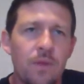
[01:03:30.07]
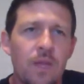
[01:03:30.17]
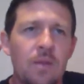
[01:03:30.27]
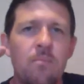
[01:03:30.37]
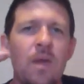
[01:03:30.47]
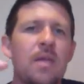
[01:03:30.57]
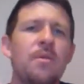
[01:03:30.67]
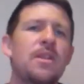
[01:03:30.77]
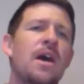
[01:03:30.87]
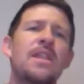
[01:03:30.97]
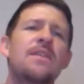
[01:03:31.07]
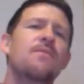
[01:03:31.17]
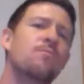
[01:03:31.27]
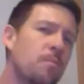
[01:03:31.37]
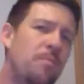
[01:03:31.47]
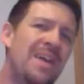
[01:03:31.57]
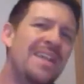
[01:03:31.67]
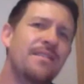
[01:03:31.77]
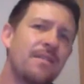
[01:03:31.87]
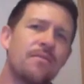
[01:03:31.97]
And maybe not even
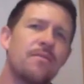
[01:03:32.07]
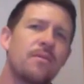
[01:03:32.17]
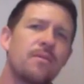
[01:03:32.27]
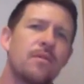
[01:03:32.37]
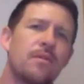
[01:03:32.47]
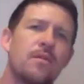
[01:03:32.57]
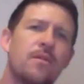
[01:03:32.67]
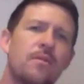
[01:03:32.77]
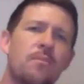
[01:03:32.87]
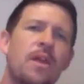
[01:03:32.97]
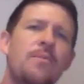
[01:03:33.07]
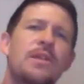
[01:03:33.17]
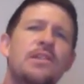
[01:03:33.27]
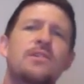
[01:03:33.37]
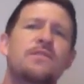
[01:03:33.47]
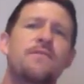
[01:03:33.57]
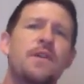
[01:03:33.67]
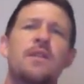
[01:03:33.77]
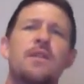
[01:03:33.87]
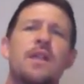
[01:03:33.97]
repentant. Maybe just
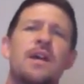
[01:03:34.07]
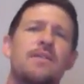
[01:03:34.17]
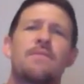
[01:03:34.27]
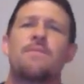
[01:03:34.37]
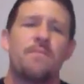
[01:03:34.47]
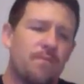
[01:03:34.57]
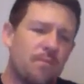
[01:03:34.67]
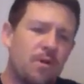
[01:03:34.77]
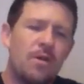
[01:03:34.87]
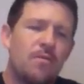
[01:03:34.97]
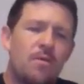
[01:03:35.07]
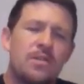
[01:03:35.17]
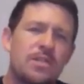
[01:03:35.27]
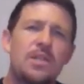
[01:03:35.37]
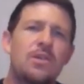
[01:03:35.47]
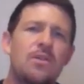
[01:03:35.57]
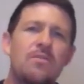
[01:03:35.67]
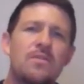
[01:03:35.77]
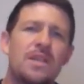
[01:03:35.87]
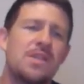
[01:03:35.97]
feeling like, well, what's the
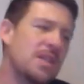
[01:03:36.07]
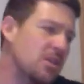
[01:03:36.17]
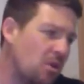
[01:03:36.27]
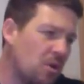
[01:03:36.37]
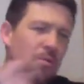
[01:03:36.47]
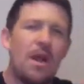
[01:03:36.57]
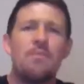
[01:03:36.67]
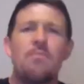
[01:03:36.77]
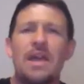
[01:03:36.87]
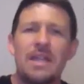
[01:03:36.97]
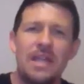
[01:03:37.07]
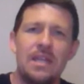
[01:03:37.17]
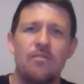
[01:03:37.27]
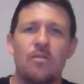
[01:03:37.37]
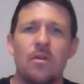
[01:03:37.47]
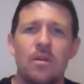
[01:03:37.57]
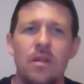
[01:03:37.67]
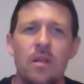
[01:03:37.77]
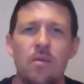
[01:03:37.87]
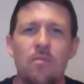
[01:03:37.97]
use? And then going right back into it.
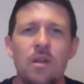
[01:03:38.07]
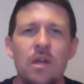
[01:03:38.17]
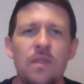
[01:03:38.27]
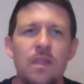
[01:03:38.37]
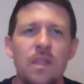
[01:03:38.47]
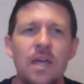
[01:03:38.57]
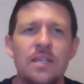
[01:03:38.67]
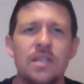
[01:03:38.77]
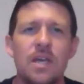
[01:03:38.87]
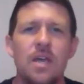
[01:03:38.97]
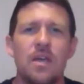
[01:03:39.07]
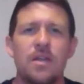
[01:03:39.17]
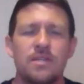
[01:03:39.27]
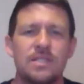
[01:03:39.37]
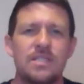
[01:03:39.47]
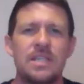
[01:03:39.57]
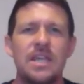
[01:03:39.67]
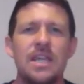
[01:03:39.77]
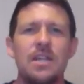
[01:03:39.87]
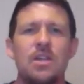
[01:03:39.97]
But nonetheless,
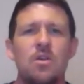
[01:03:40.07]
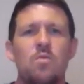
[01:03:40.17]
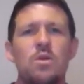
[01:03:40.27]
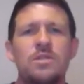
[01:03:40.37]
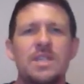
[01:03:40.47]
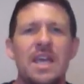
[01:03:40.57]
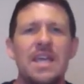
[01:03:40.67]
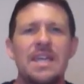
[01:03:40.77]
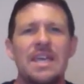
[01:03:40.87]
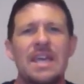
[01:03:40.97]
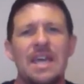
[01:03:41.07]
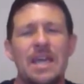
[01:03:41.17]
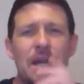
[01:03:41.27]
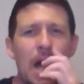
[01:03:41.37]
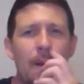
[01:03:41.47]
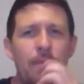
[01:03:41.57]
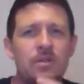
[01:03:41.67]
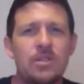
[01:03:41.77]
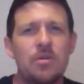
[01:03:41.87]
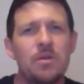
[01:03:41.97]
sin will take an
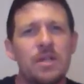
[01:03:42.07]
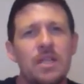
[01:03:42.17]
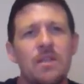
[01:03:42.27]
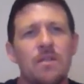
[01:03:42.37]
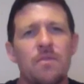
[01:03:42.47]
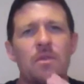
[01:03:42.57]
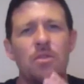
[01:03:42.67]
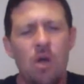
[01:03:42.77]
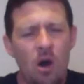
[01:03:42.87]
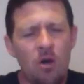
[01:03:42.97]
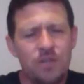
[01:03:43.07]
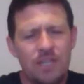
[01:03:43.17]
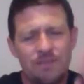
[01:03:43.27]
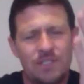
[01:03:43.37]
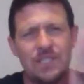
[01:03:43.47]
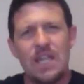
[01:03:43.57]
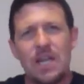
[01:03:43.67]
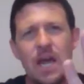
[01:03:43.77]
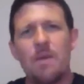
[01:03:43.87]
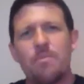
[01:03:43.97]
opportunity, the law gives sin
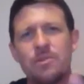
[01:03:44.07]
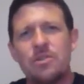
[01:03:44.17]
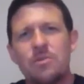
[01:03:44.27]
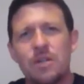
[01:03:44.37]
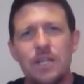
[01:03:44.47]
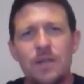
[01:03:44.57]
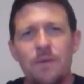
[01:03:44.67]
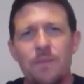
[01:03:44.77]
an opportunity